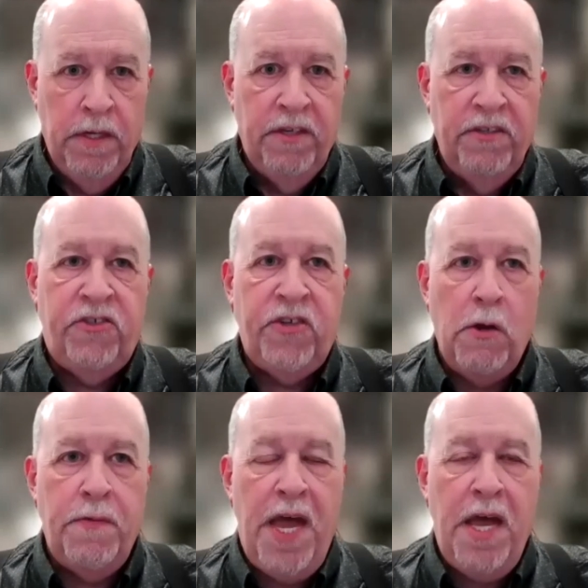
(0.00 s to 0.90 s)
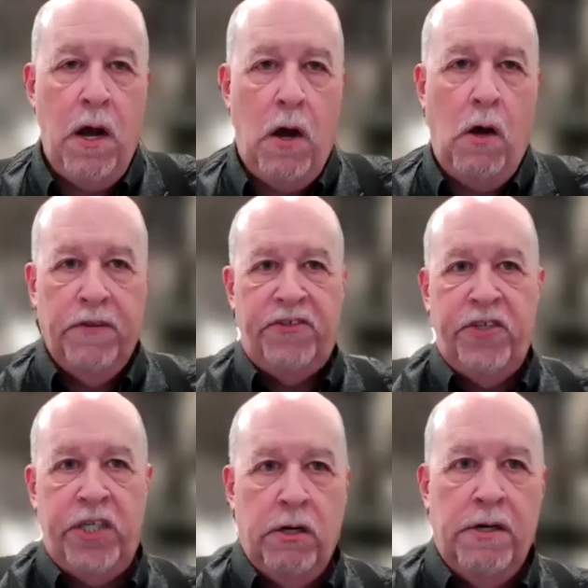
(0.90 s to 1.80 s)
so that all the
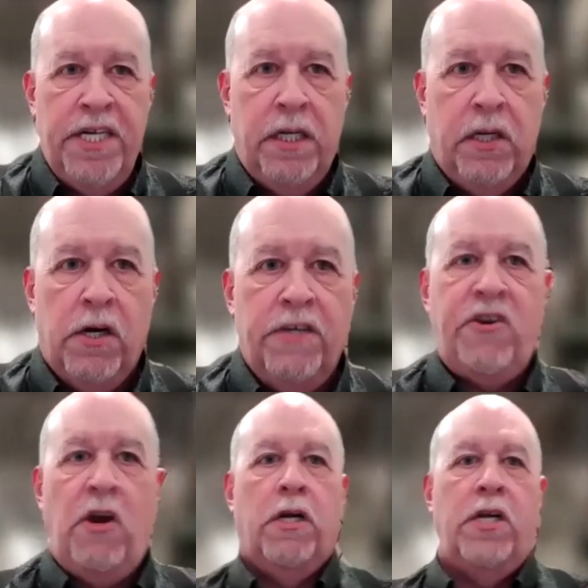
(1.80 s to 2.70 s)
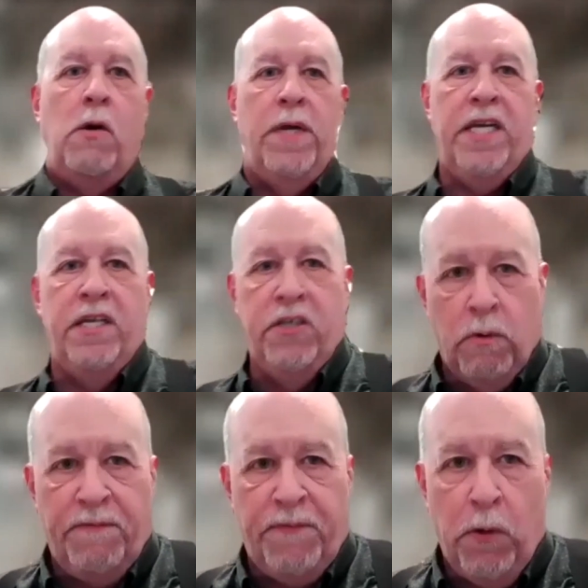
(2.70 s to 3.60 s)
security alerts are going
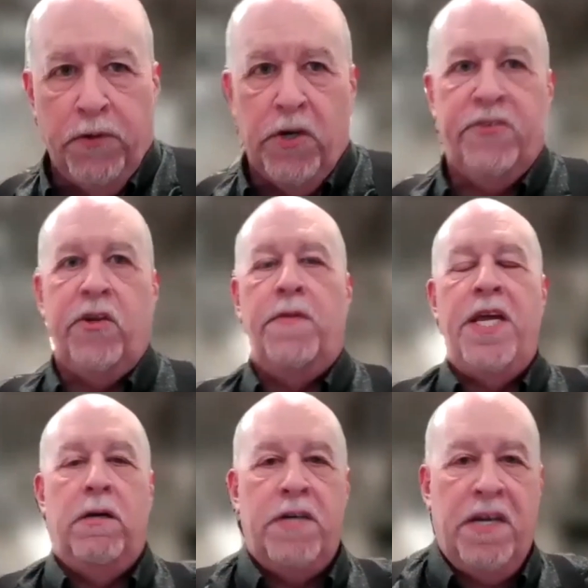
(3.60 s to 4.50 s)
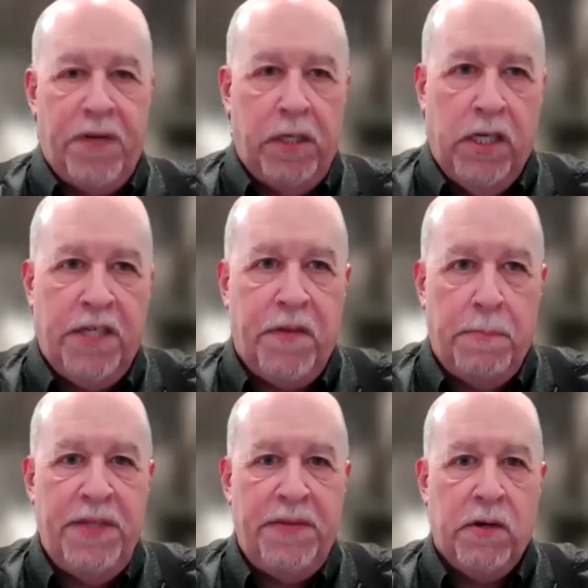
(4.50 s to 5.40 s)
into a folder so they don't have to look at
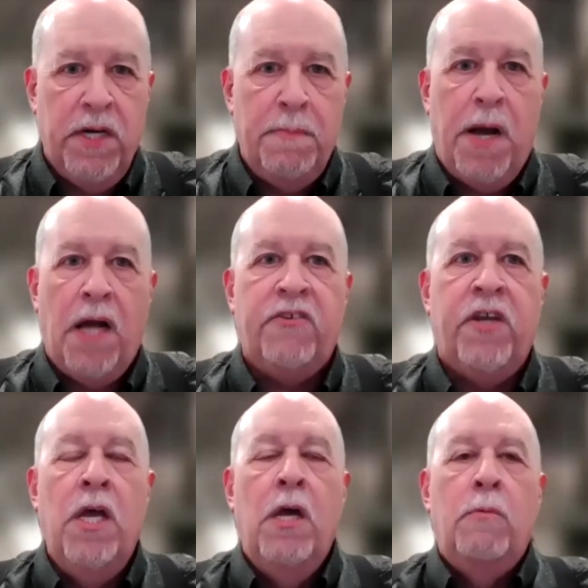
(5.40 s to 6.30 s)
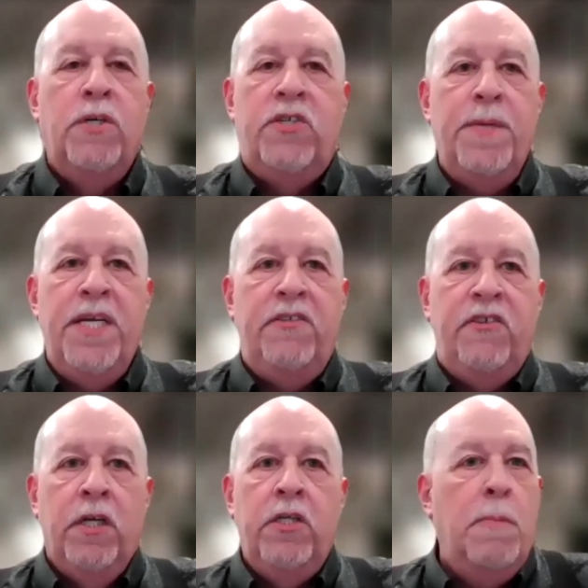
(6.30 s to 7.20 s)
them in their inbox, which means
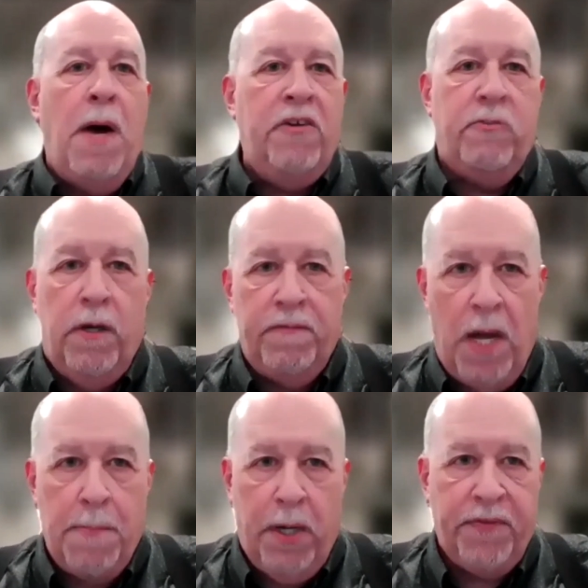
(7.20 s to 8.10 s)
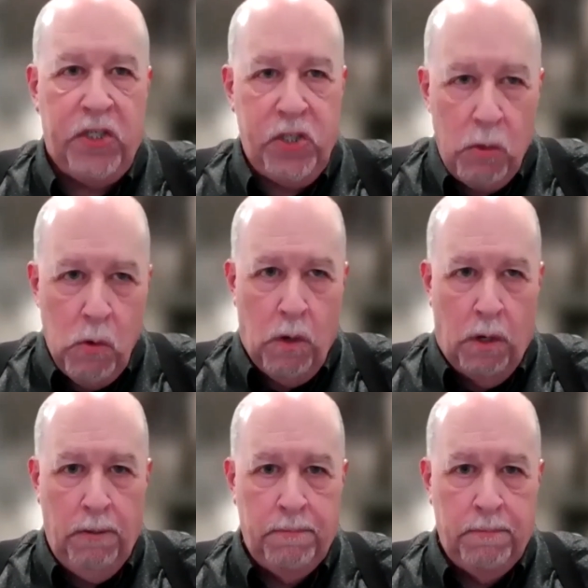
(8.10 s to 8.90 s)
you might as well have not bought the tool,